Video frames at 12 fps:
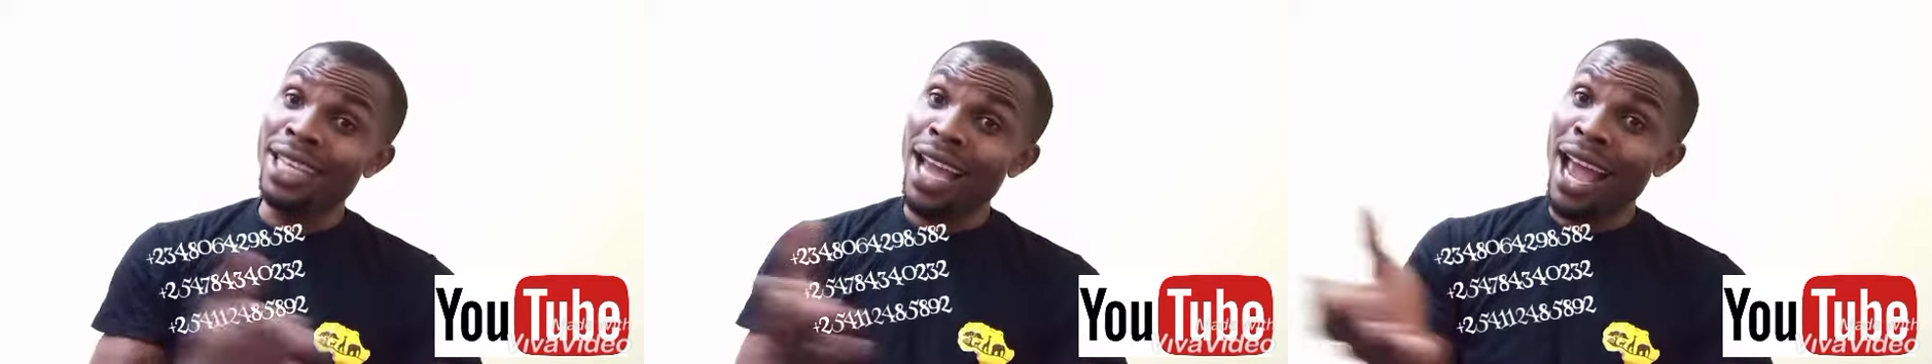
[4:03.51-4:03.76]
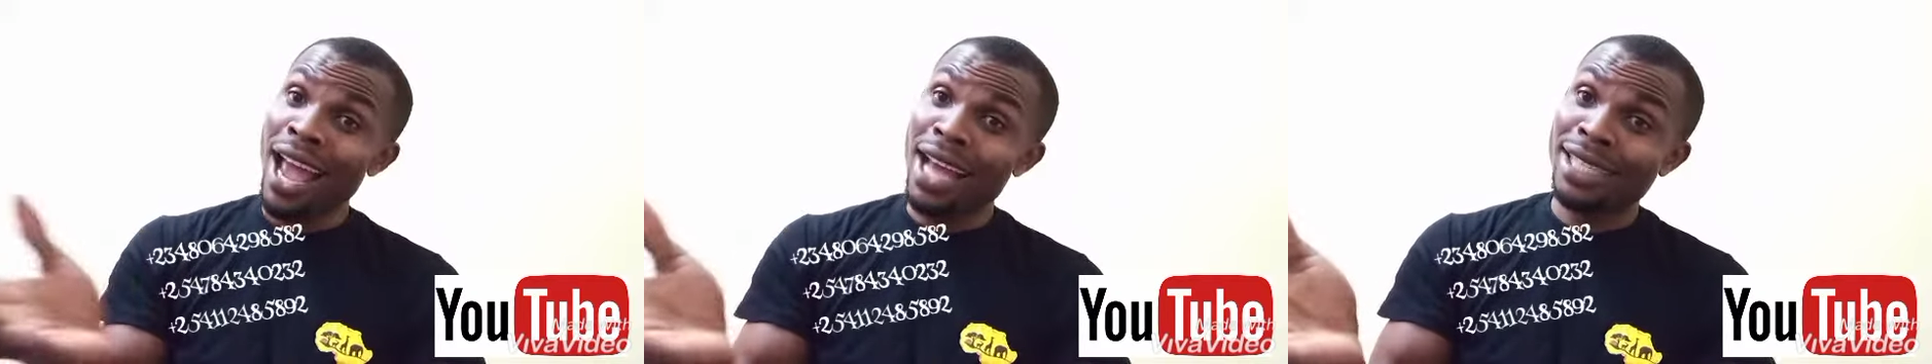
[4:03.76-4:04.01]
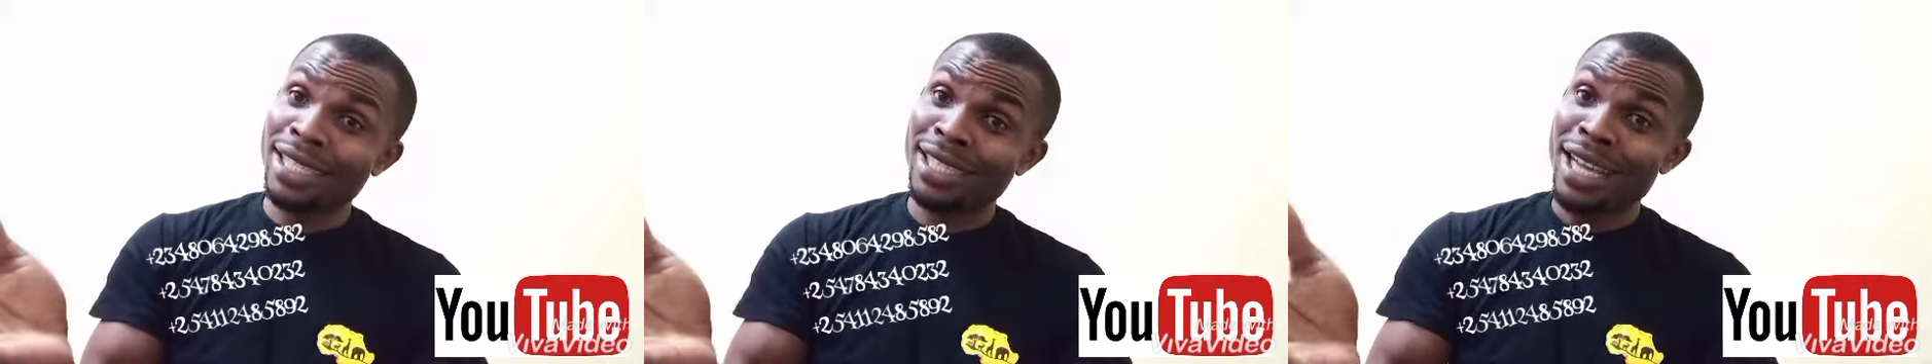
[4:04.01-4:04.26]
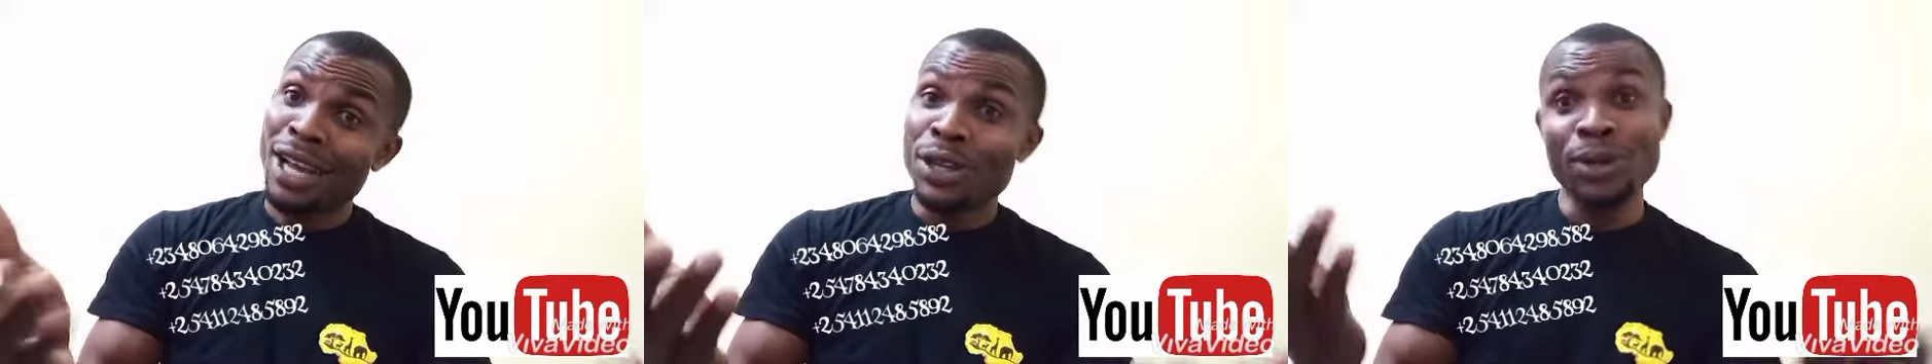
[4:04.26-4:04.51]

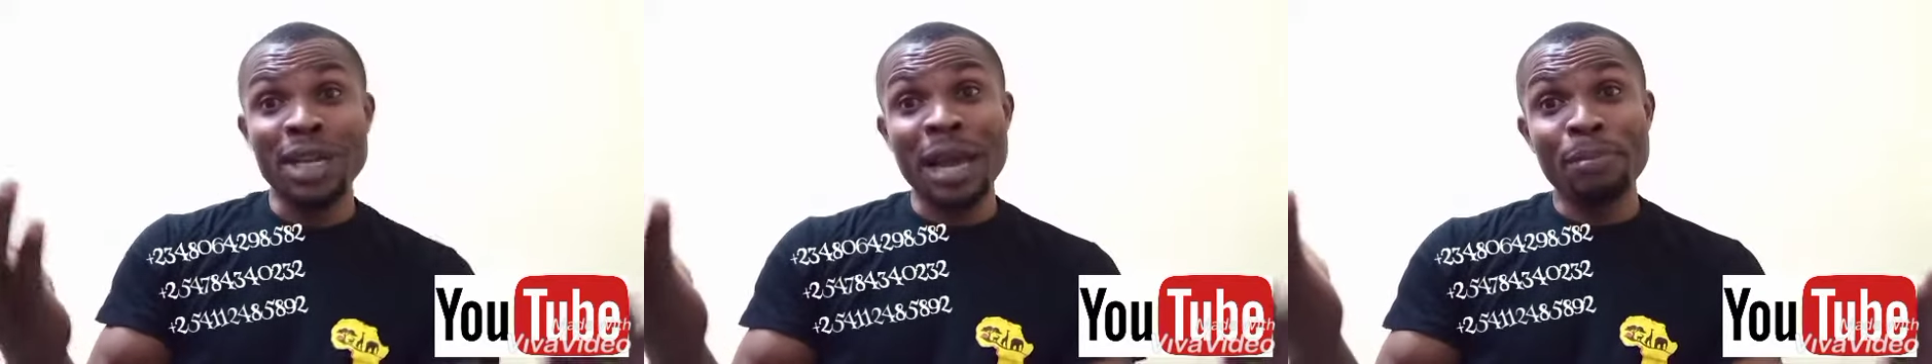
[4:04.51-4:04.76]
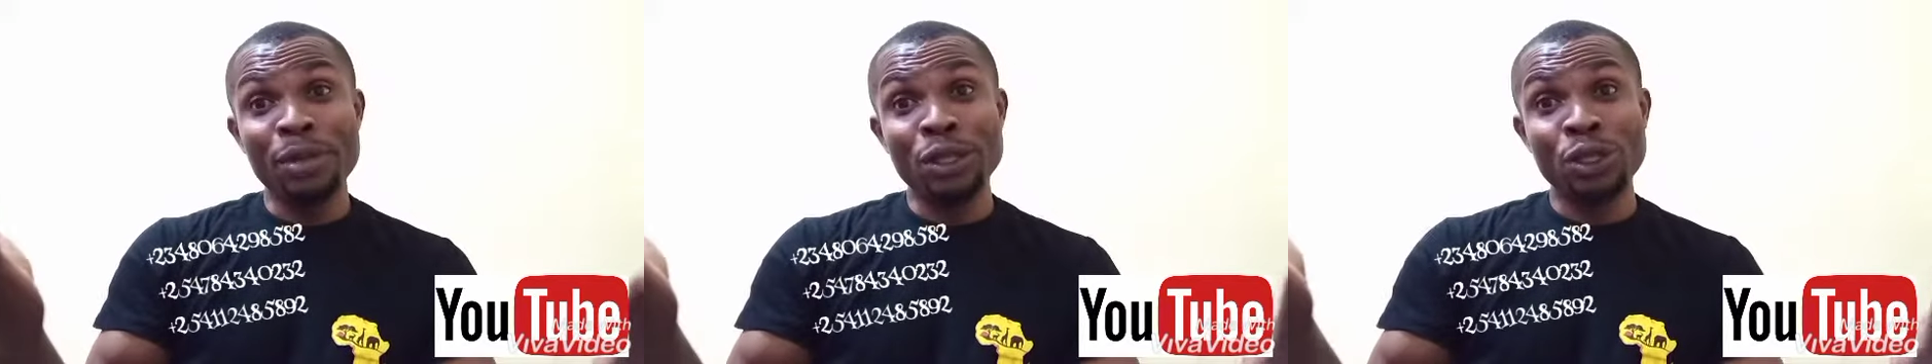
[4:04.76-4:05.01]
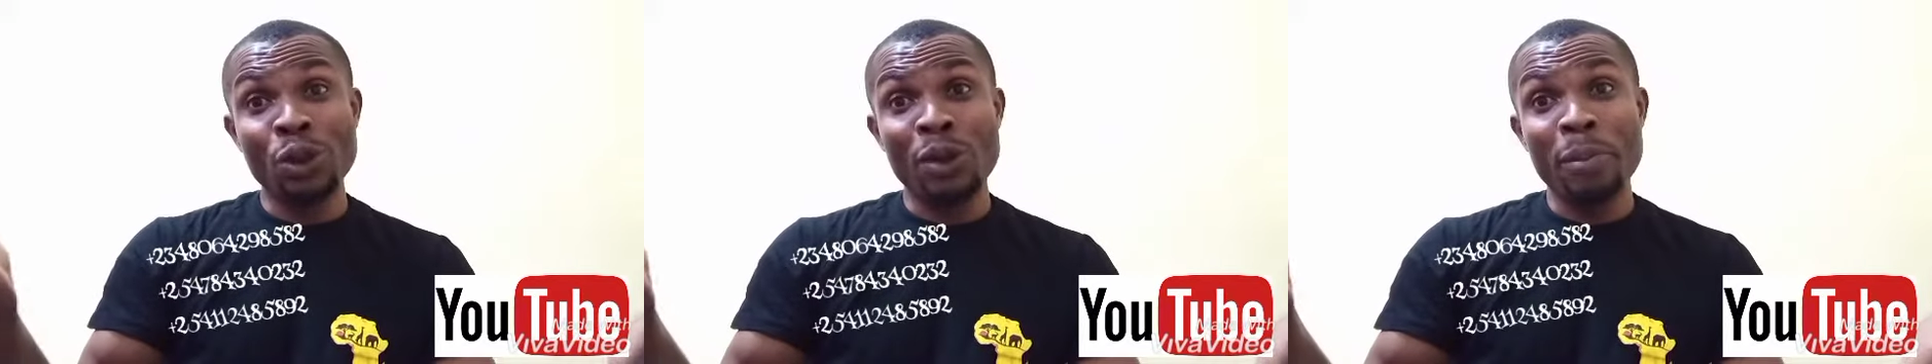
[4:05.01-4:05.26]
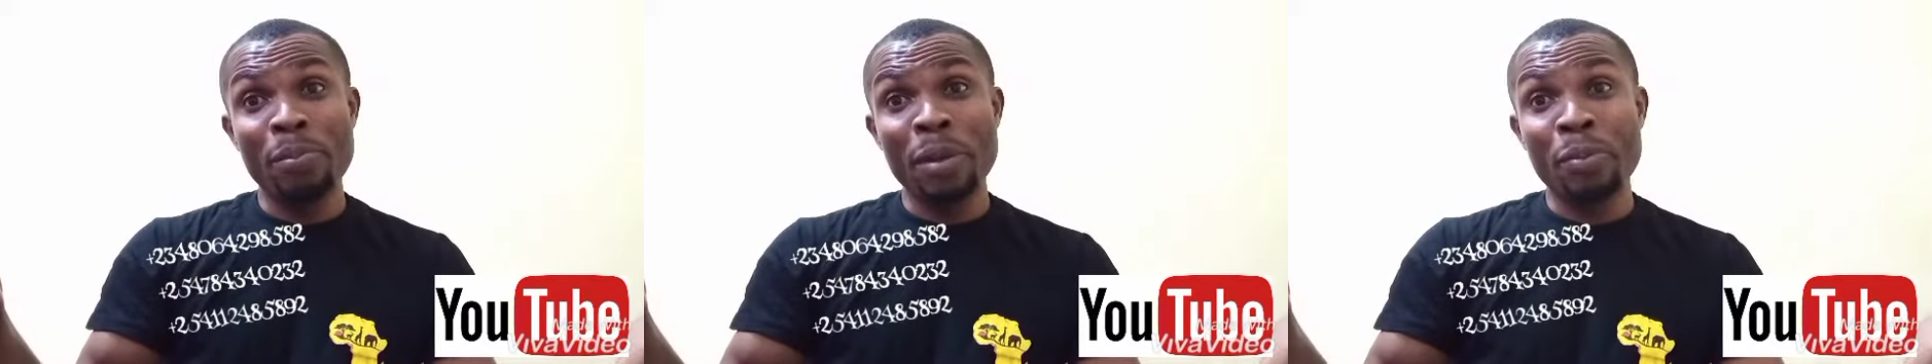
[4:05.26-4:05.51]
Yes, you can be
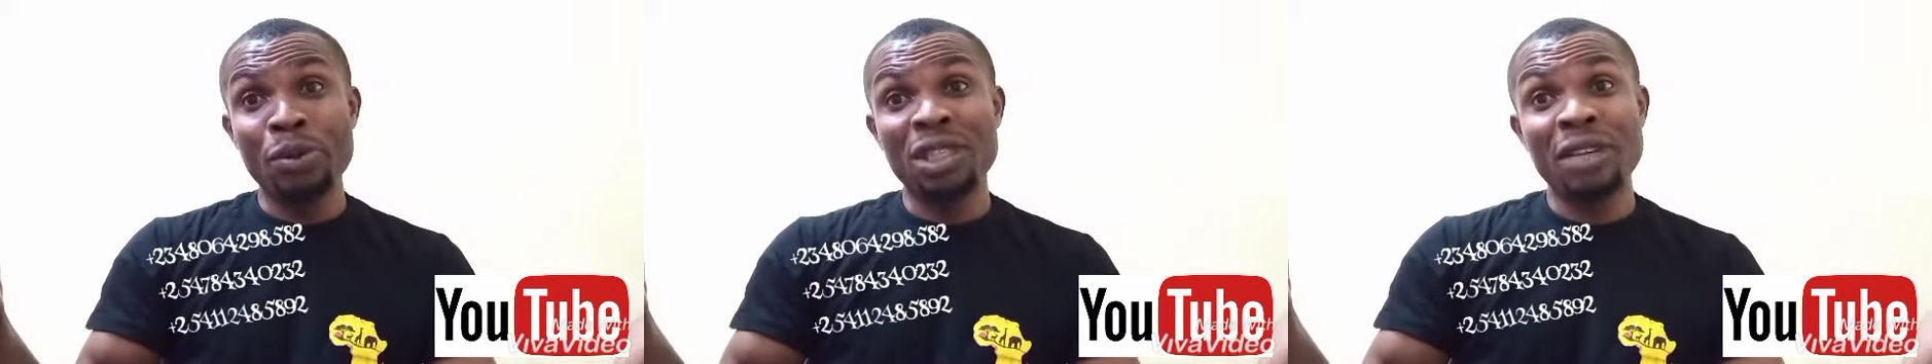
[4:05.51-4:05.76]
showing people